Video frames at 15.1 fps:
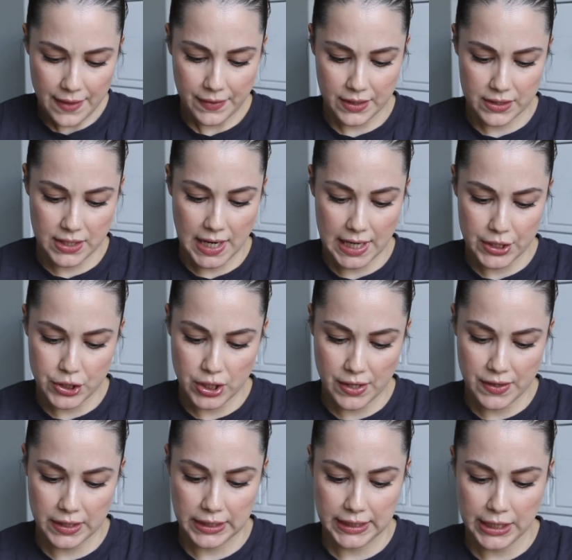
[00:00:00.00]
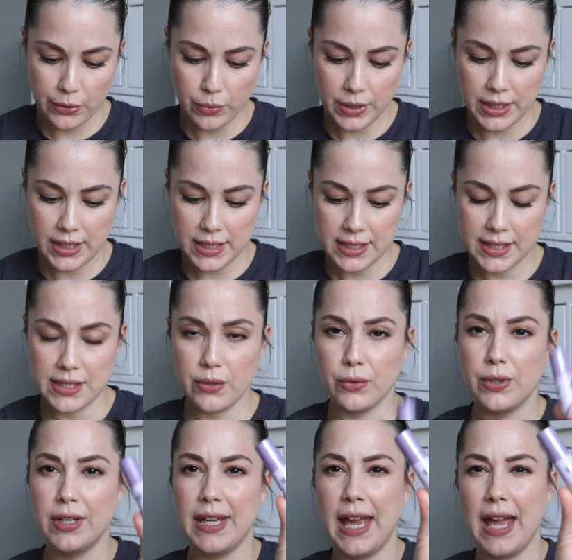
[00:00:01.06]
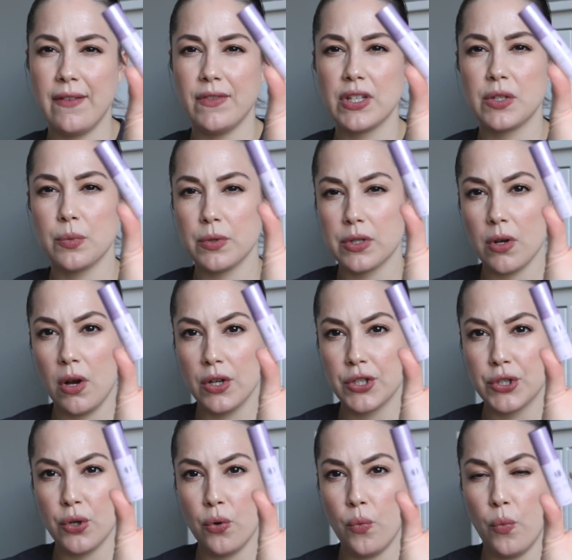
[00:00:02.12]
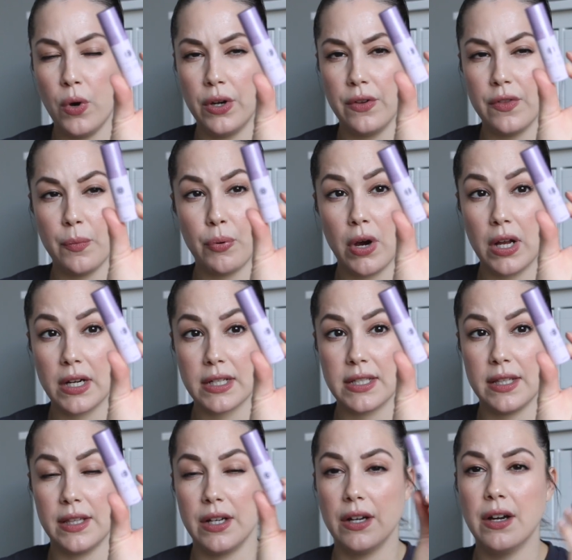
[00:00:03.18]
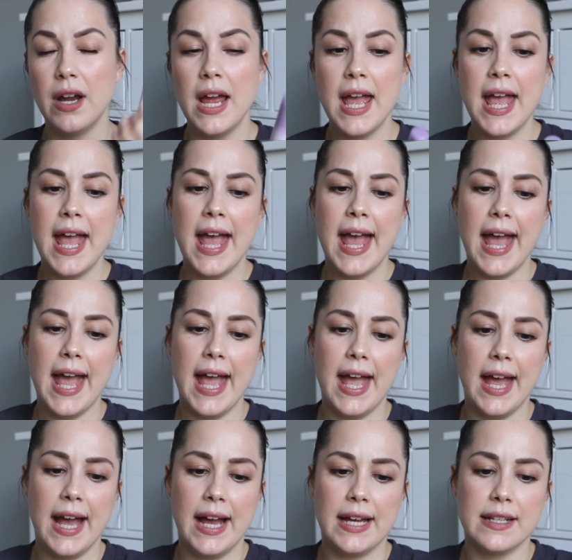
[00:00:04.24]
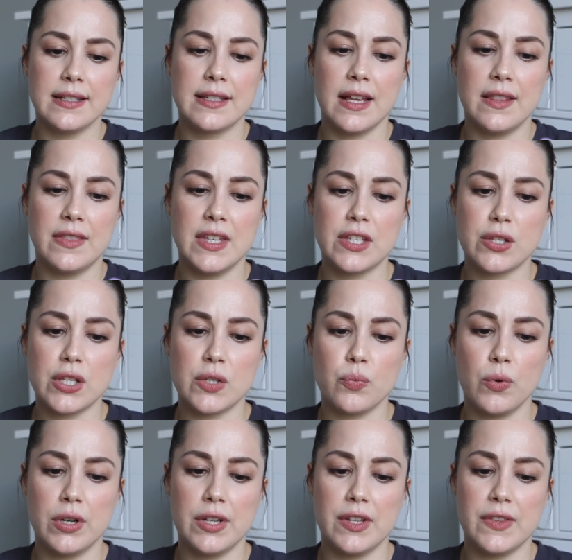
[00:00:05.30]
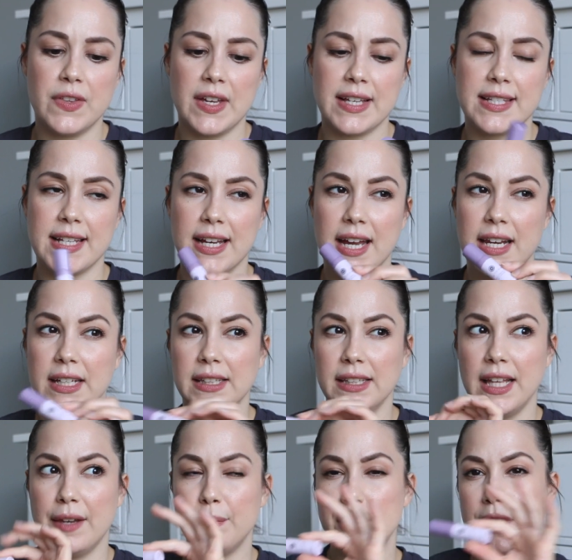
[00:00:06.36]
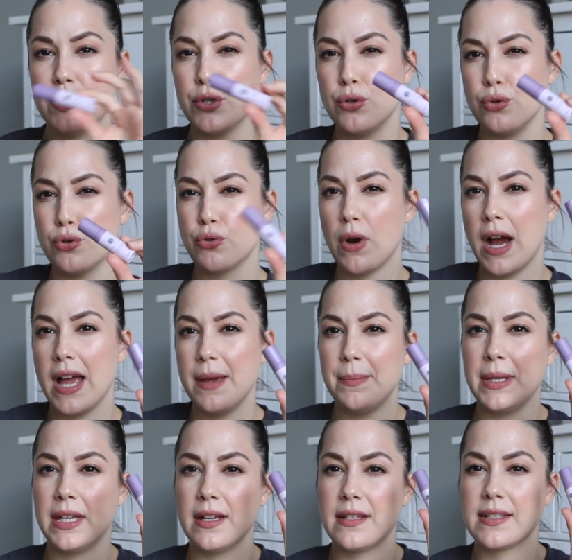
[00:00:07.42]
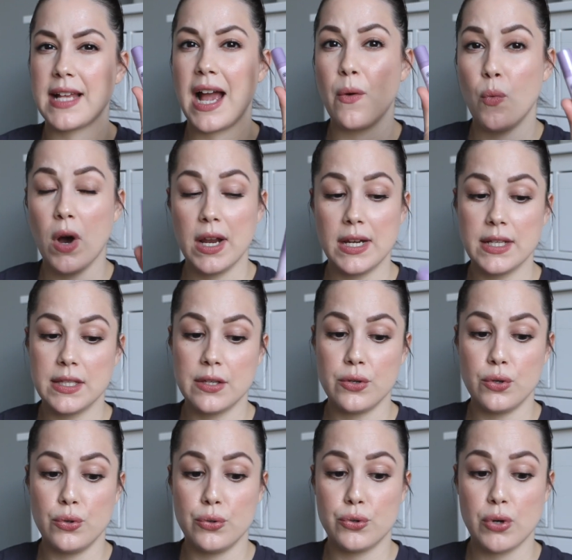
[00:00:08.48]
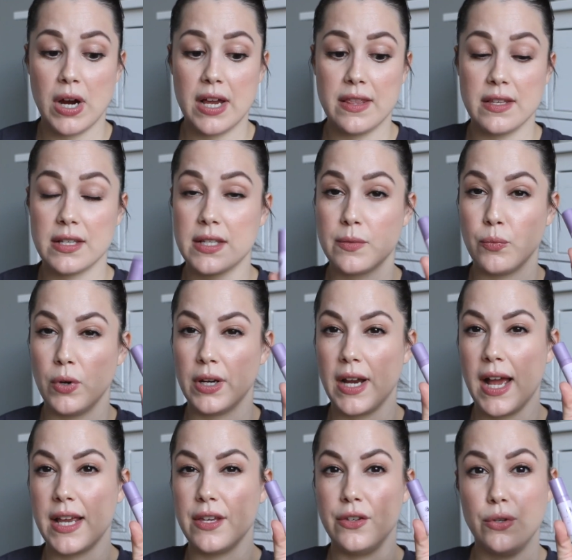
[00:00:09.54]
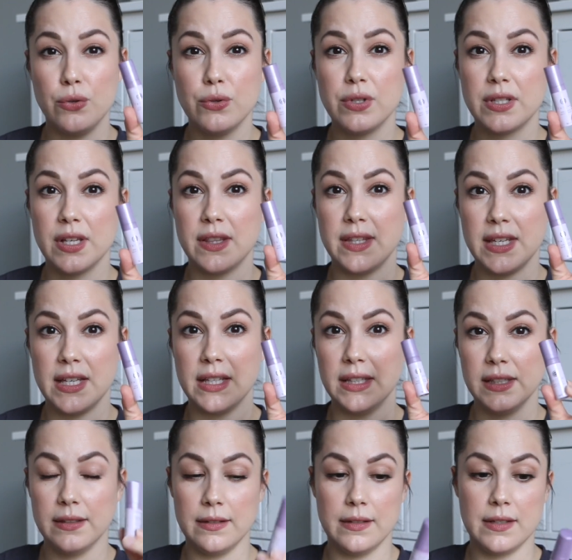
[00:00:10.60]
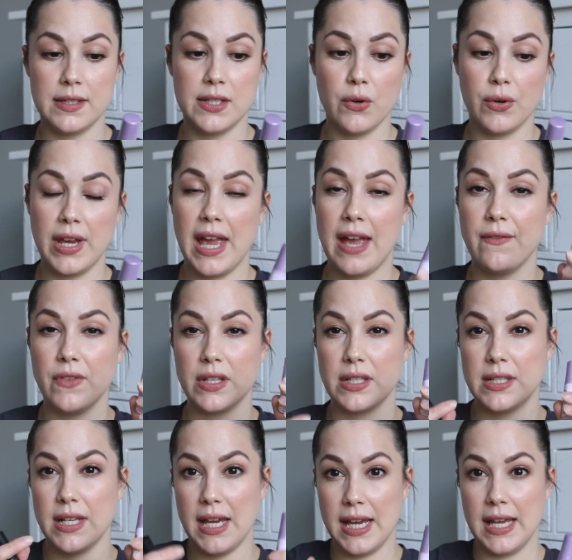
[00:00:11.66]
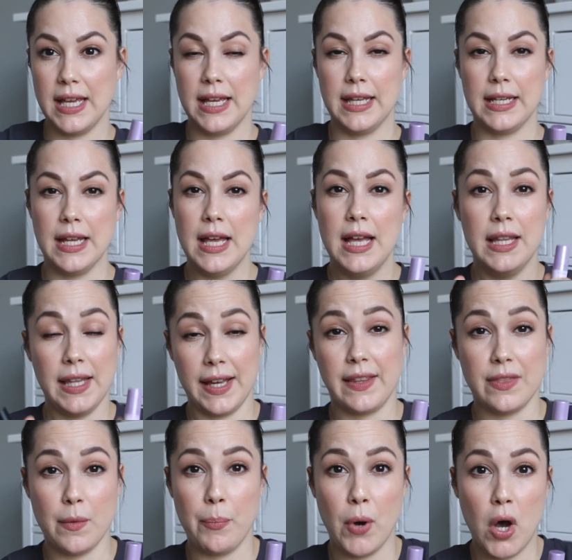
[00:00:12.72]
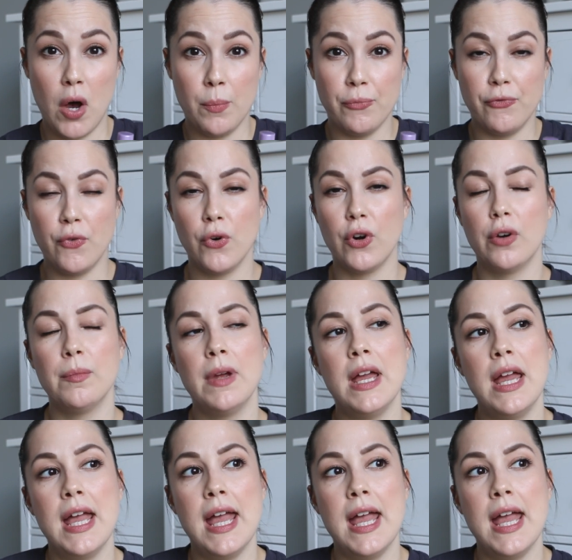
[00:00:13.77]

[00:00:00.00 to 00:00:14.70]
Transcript: The Tatcha, the Liquid Silk Canvas, was also one of the products in there. And this is one of the things that kind of led me to try it because I wanted to try this one. I used the Silk Canvas in like the balm form